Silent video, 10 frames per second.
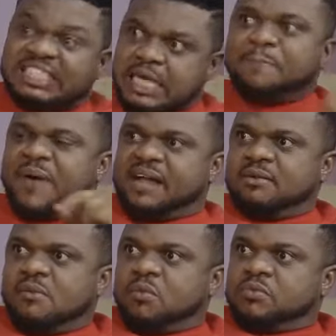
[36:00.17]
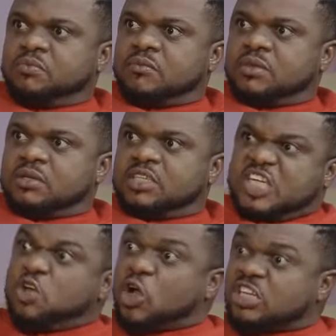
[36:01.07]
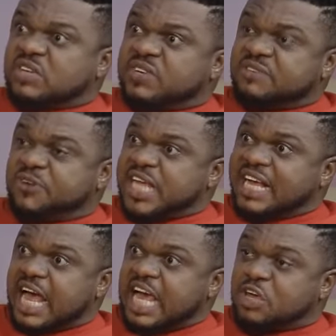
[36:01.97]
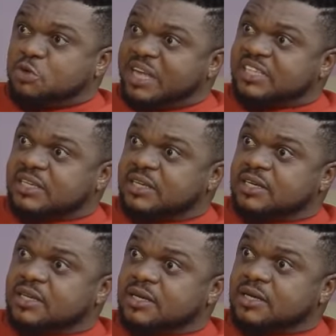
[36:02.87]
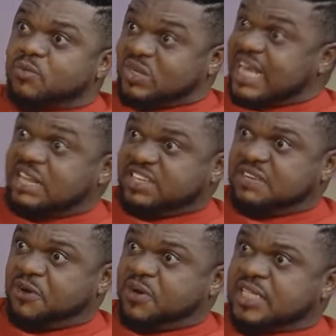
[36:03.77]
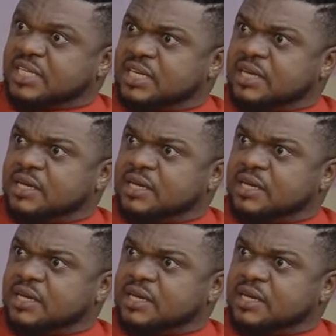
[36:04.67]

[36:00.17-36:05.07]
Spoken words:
her temper. Did you cause the reason for the argument? Was I the reason for it?